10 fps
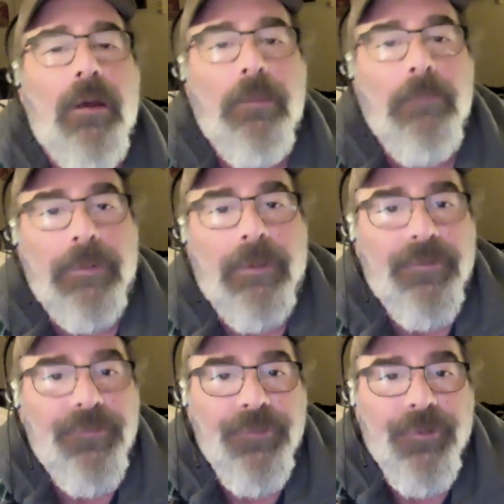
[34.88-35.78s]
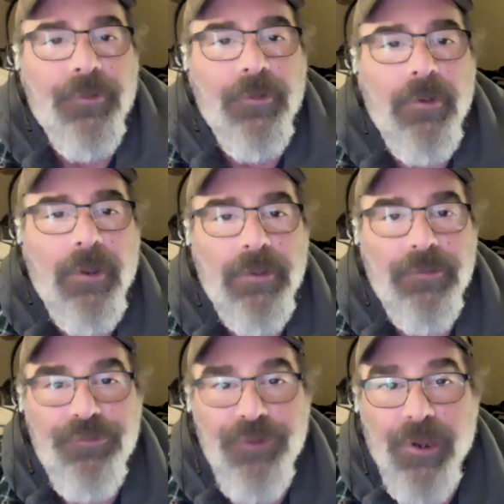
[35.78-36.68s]
my cousin Daryl
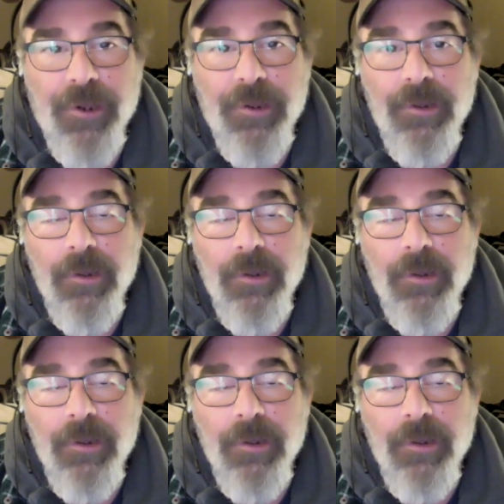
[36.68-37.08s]
and Jay